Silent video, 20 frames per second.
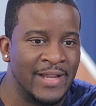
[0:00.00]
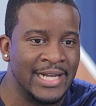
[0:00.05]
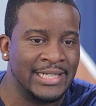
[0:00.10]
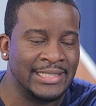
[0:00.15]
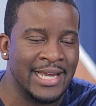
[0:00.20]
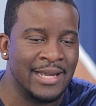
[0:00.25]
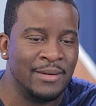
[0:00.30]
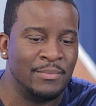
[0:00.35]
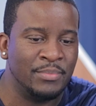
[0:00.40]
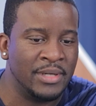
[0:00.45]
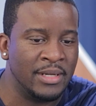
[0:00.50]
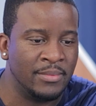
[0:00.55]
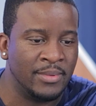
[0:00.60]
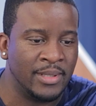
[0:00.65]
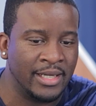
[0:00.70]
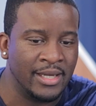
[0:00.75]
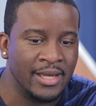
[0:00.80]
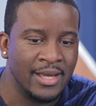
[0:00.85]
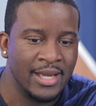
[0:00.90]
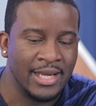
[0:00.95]
like that in
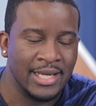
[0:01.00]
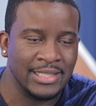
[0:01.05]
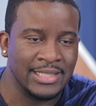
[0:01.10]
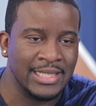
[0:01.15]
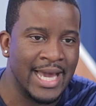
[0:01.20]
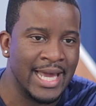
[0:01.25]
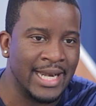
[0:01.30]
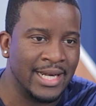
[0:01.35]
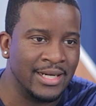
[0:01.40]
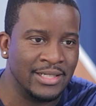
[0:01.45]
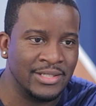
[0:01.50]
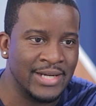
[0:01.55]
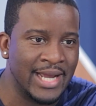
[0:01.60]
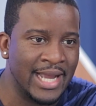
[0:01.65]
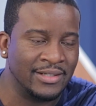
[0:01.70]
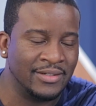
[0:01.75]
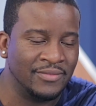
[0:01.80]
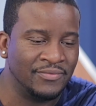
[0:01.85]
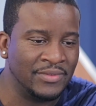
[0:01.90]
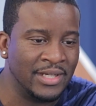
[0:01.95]
public is not an
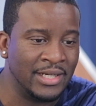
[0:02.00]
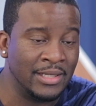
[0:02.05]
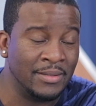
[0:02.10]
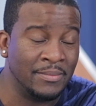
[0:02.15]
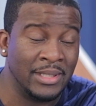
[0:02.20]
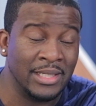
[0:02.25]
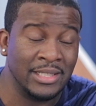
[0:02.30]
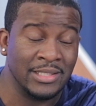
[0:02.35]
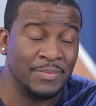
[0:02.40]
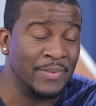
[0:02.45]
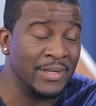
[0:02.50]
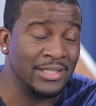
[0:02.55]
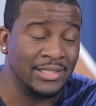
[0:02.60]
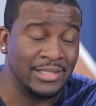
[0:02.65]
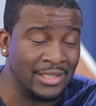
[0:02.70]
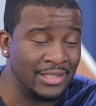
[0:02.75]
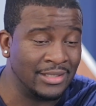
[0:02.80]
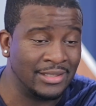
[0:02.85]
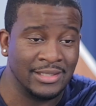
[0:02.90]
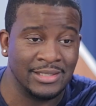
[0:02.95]
attractive thing to me,
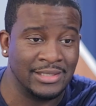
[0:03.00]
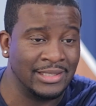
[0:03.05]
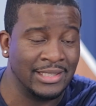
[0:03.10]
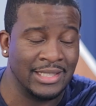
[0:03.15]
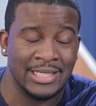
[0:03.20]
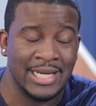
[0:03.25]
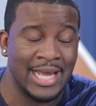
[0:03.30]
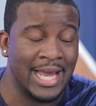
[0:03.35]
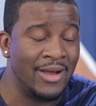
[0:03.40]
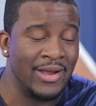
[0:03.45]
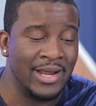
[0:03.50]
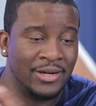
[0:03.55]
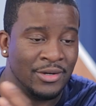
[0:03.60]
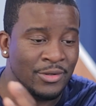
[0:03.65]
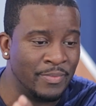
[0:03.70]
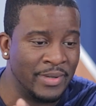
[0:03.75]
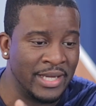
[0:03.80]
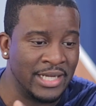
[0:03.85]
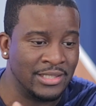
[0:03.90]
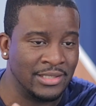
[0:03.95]
especially at this age. I don't have
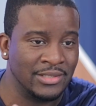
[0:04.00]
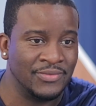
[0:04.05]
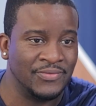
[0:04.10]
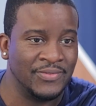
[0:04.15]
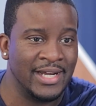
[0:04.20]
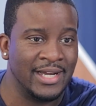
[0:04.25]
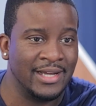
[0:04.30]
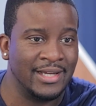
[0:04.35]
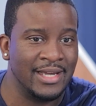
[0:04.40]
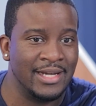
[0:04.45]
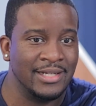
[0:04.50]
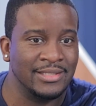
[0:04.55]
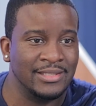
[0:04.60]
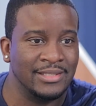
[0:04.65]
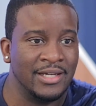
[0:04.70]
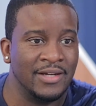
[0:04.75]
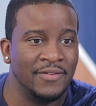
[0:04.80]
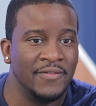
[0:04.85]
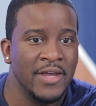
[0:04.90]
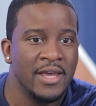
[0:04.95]
no patience for that kind of
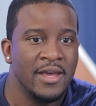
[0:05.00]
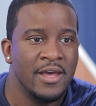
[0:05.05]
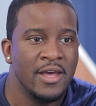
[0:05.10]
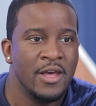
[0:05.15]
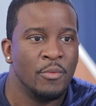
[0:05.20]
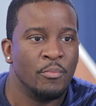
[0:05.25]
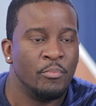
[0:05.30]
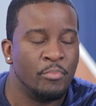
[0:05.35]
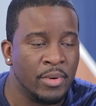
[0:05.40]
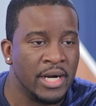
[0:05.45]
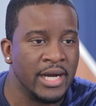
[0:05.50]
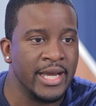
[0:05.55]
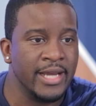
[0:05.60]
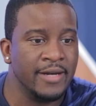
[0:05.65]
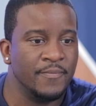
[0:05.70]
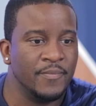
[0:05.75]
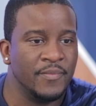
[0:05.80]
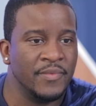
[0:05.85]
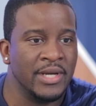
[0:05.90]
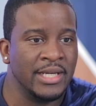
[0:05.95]
stuff.
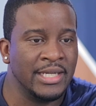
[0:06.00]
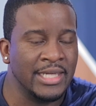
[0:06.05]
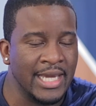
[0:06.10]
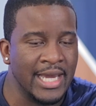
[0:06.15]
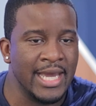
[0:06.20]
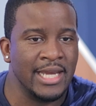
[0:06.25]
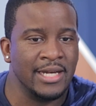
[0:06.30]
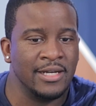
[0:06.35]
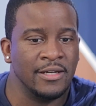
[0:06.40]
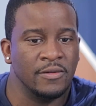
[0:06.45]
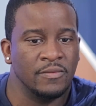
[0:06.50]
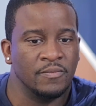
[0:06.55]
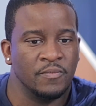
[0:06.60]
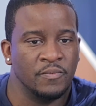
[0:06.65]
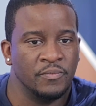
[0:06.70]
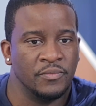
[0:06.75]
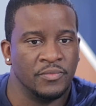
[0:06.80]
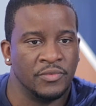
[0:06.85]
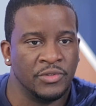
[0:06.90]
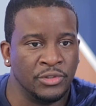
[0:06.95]
But again,
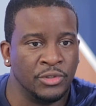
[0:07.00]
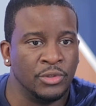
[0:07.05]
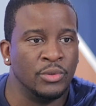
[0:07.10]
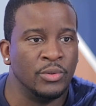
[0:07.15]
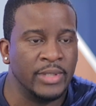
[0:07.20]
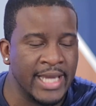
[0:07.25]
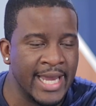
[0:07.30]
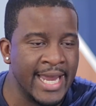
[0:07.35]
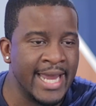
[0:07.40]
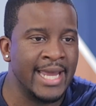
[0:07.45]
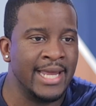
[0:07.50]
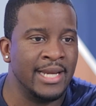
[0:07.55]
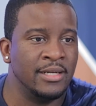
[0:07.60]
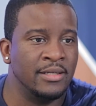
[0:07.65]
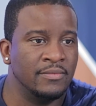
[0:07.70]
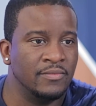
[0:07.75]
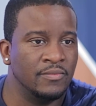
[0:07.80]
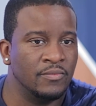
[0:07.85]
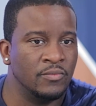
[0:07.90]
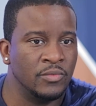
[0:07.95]
you
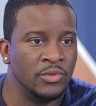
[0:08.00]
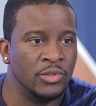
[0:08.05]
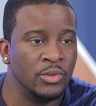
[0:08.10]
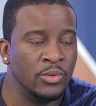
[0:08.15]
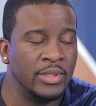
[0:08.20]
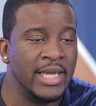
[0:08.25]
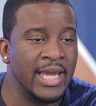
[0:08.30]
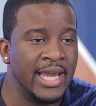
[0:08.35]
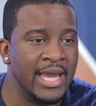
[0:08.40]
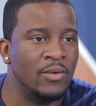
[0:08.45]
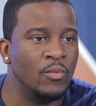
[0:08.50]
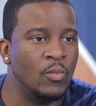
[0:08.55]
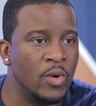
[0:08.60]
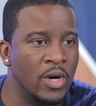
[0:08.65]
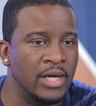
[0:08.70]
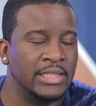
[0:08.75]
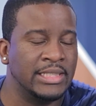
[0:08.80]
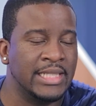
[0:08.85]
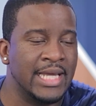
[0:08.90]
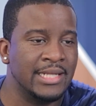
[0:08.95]
can
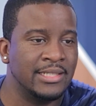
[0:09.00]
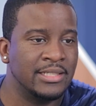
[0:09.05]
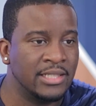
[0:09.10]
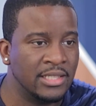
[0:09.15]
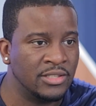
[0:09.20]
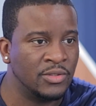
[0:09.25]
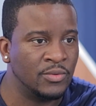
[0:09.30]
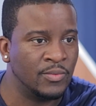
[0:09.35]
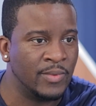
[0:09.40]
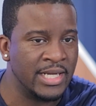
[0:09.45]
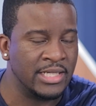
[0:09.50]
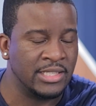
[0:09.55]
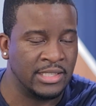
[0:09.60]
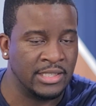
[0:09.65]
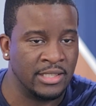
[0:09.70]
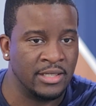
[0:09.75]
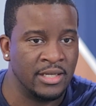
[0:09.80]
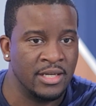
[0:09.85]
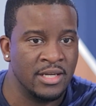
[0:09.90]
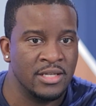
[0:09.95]
work that
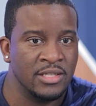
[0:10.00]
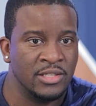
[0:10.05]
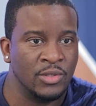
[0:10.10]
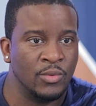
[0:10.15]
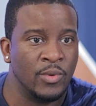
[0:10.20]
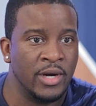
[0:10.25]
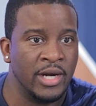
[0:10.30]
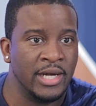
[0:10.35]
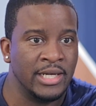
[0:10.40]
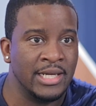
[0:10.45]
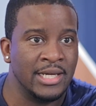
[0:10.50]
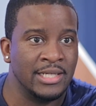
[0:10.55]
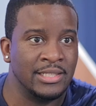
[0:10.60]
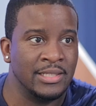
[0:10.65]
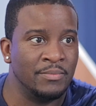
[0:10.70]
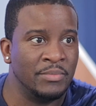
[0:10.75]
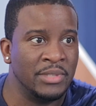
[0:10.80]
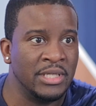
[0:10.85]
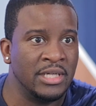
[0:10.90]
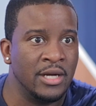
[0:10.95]
situation to where it
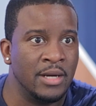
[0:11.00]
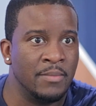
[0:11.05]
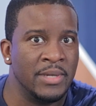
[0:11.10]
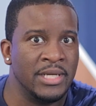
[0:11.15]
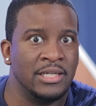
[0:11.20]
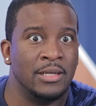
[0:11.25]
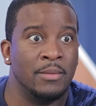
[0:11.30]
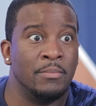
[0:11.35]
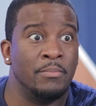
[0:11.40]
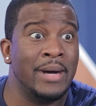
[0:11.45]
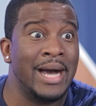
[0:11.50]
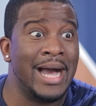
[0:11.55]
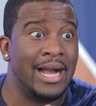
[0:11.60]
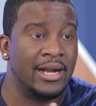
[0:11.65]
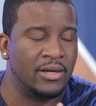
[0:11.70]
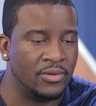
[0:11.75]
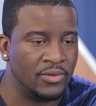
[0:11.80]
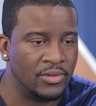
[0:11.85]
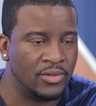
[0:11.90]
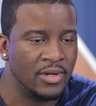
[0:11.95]
doesn't become a
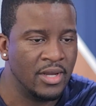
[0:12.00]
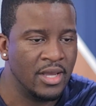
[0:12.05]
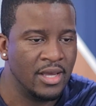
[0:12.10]
debacle.